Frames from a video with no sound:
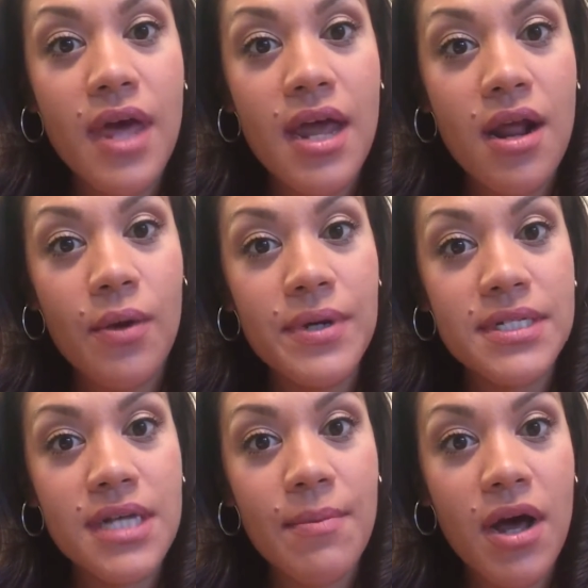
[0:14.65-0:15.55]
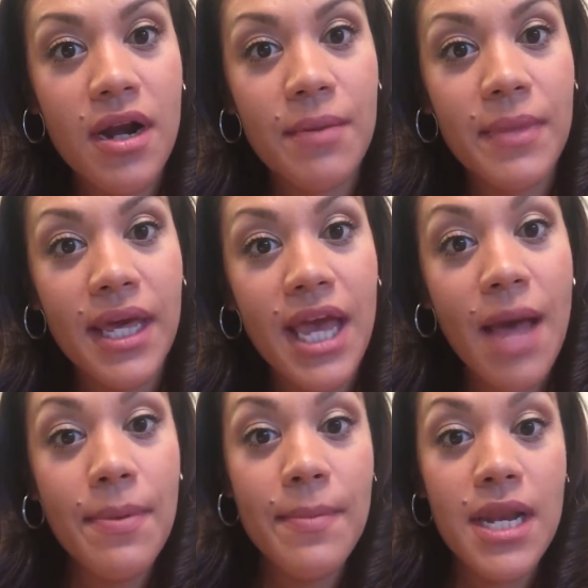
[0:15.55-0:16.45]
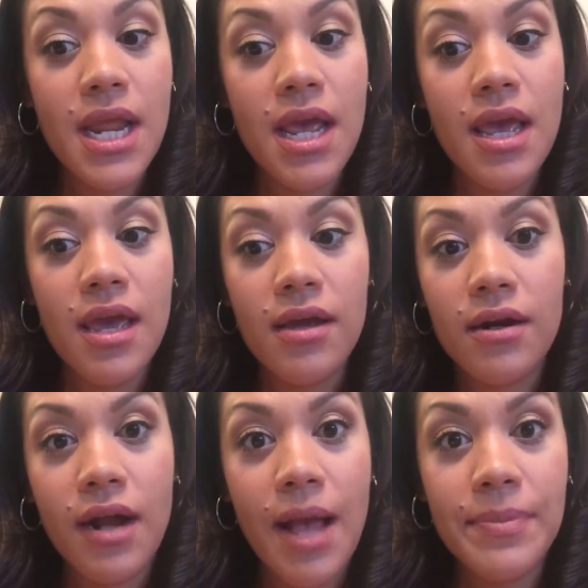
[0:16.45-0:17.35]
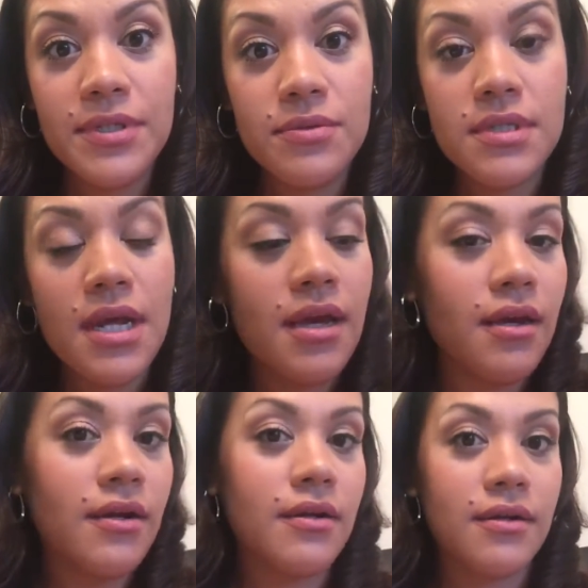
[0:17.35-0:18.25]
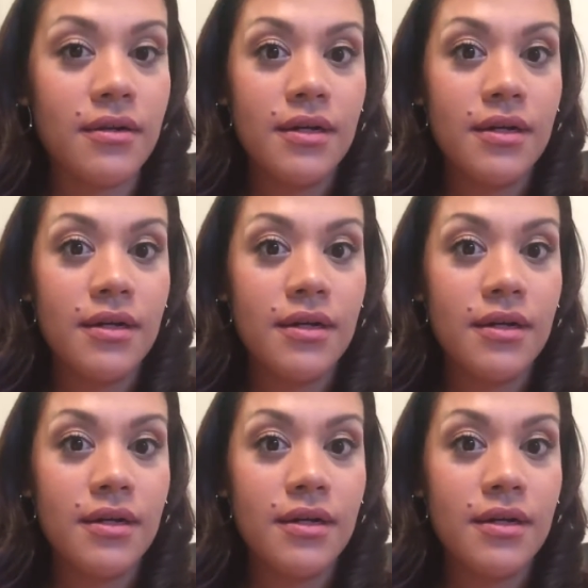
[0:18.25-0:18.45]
I always come on and I'm like, Happy Monday or Happy Tuesday or